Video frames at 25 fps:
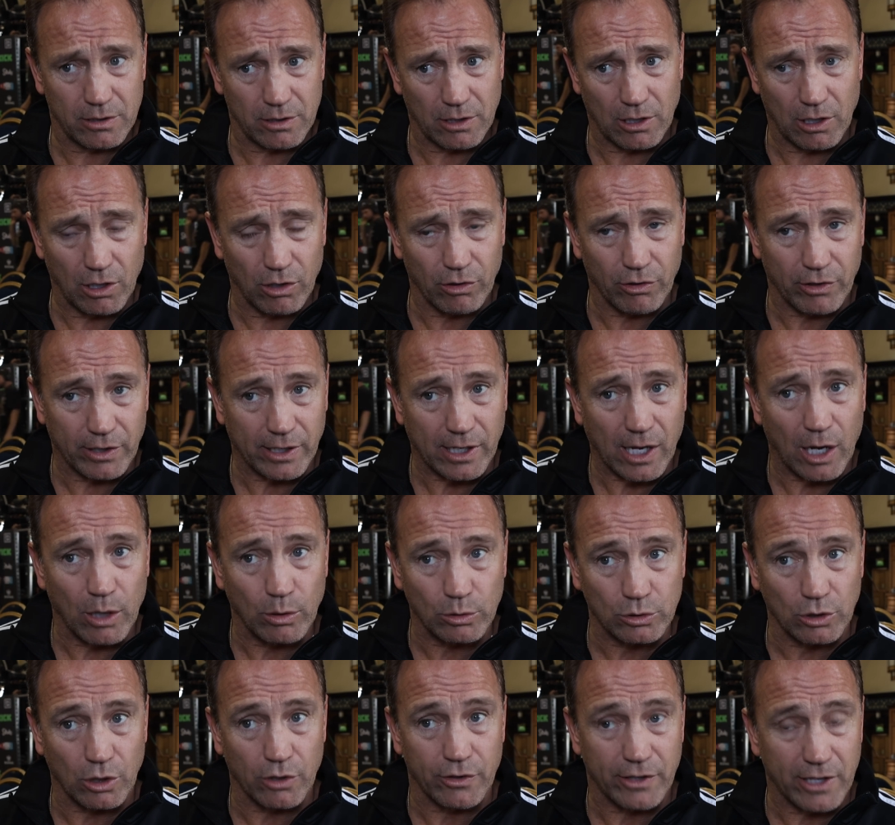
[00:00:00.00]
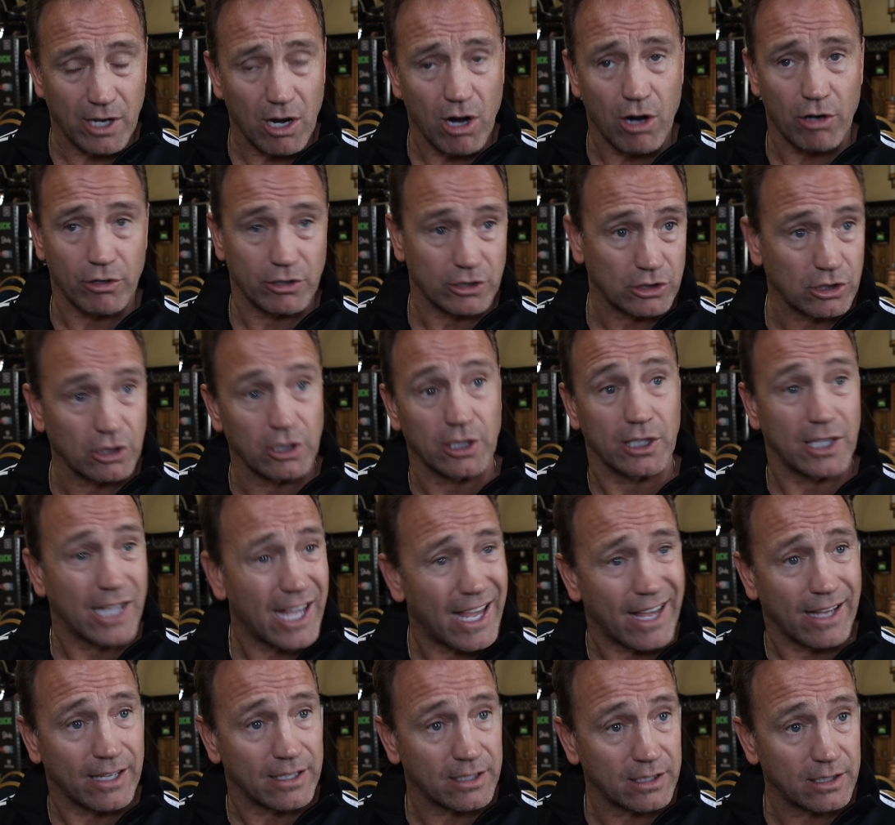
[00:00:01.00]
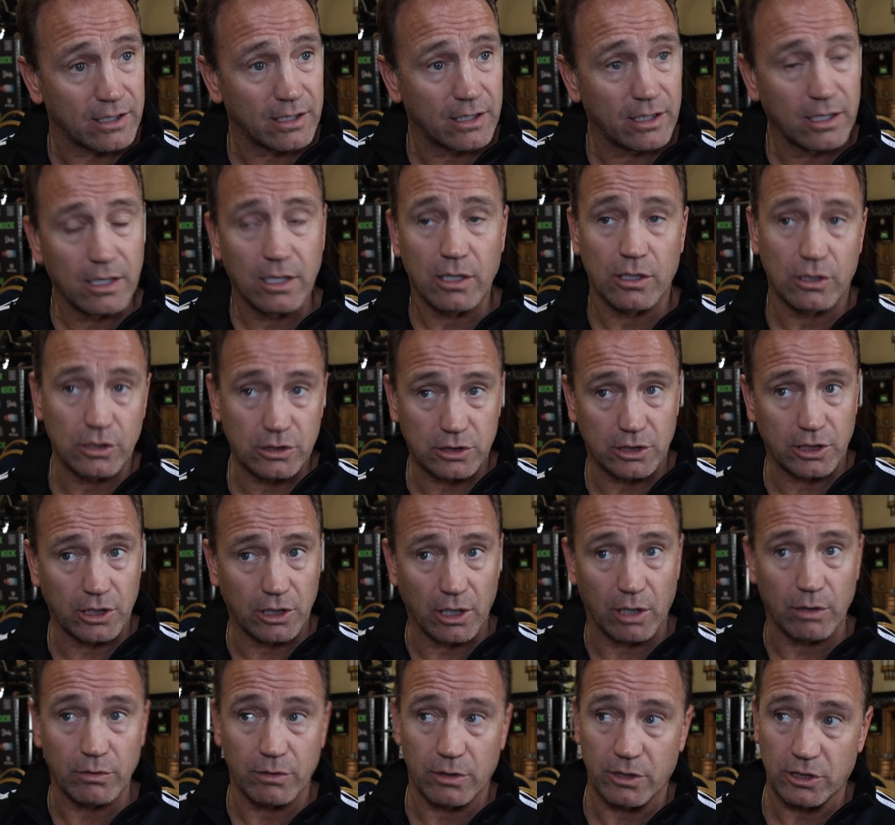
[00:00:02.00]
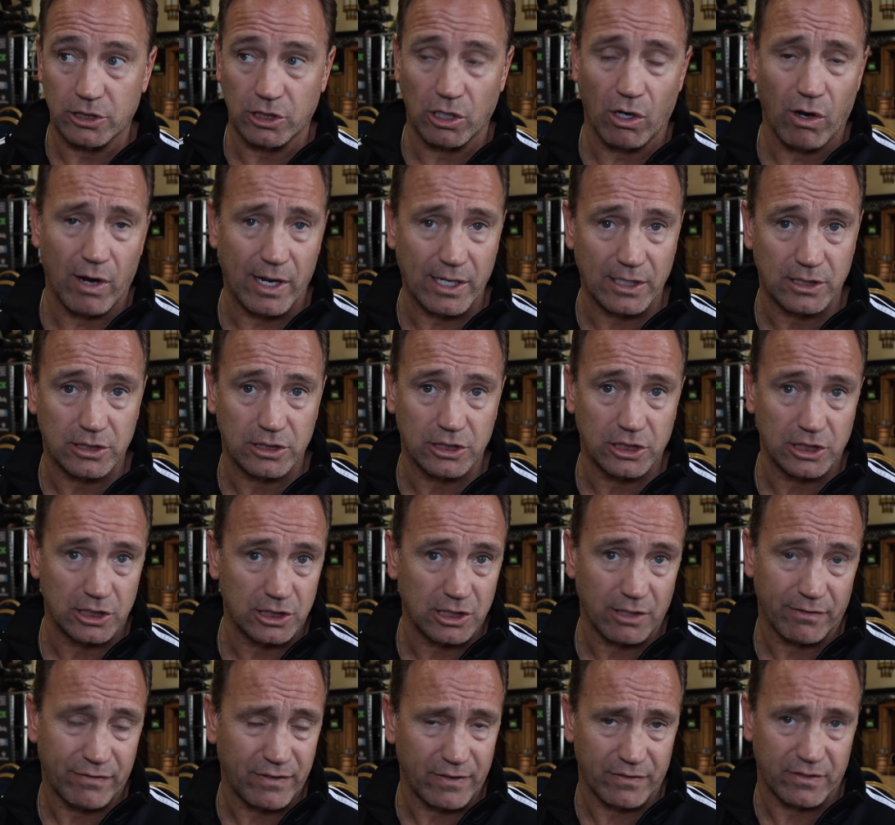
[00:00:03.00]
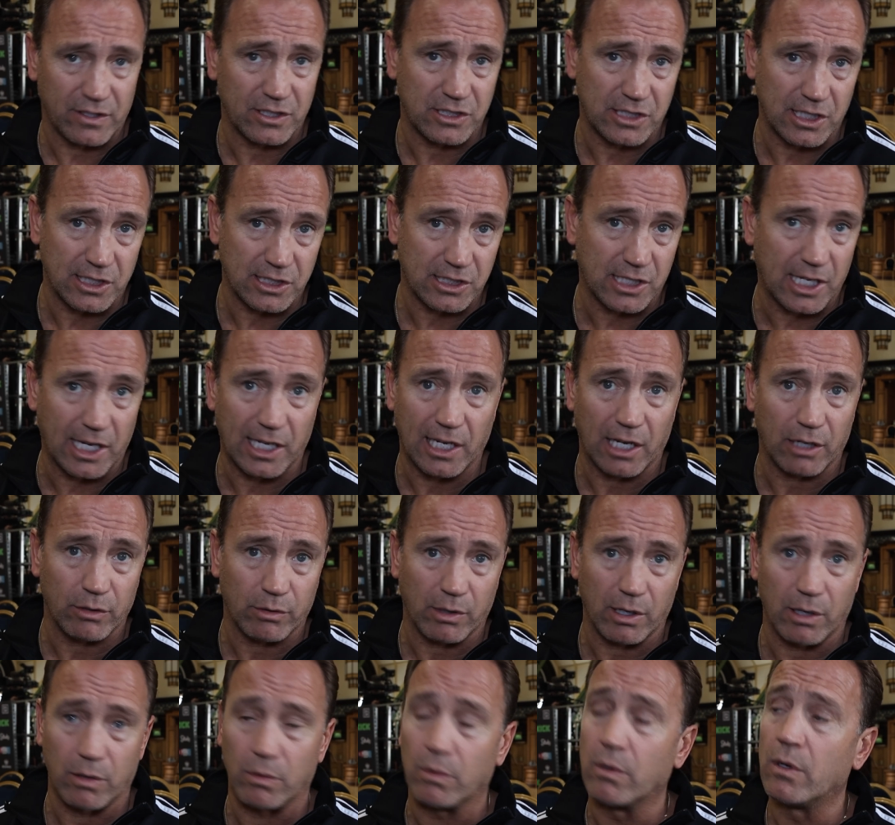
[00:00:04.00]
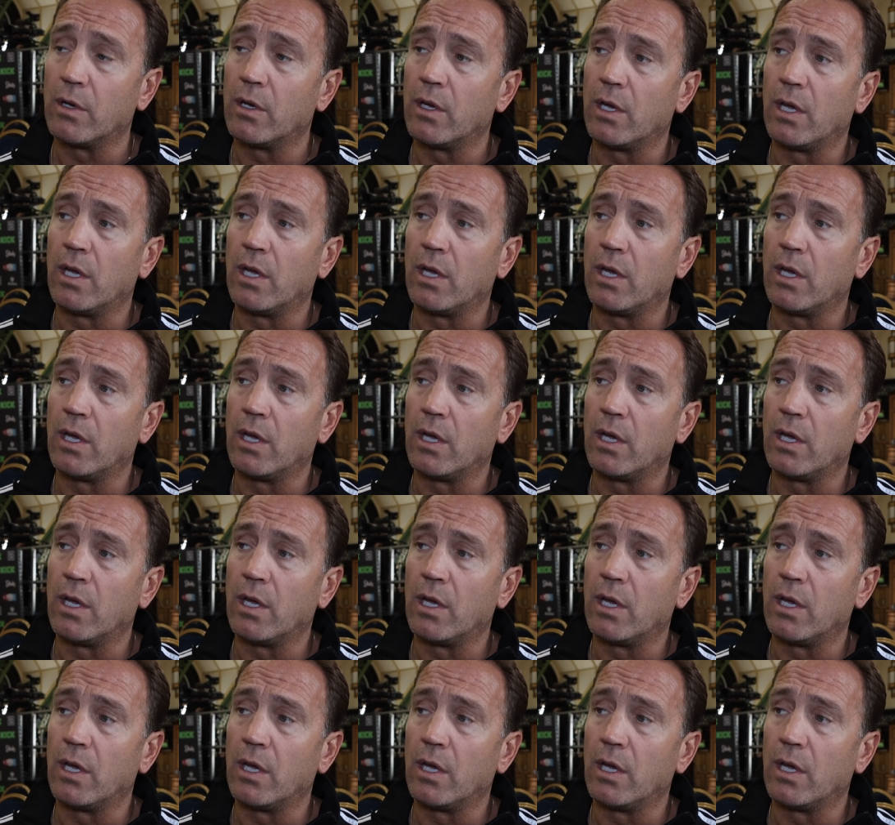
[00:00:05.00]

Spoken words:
the longer it goes on, the harder it's going to get, because, you know, the size. She's a 56 kilo girl.